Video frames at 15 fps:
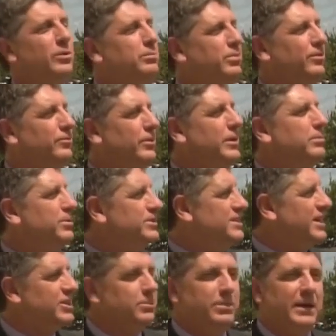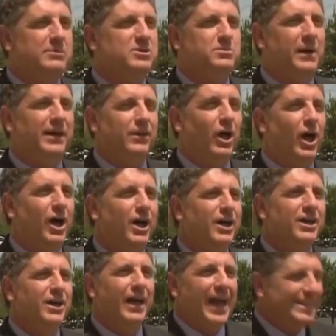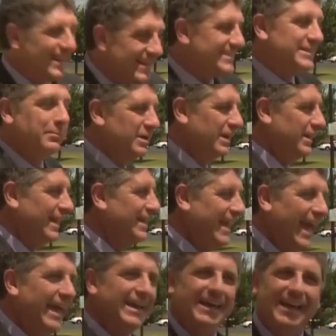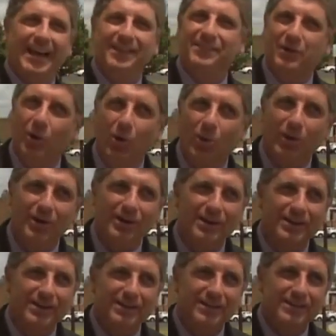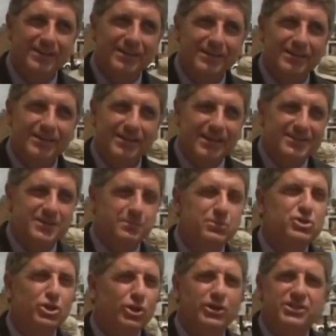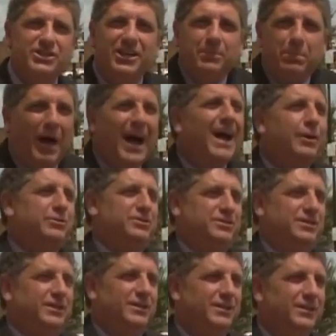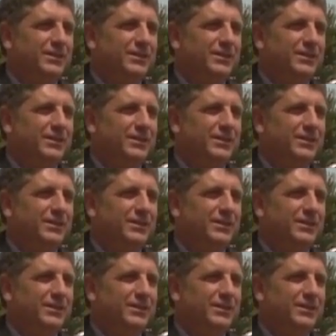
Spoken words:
and protect the babies by law and let somebody like Kagan get on the court. That's absurd. It's hypocrisy.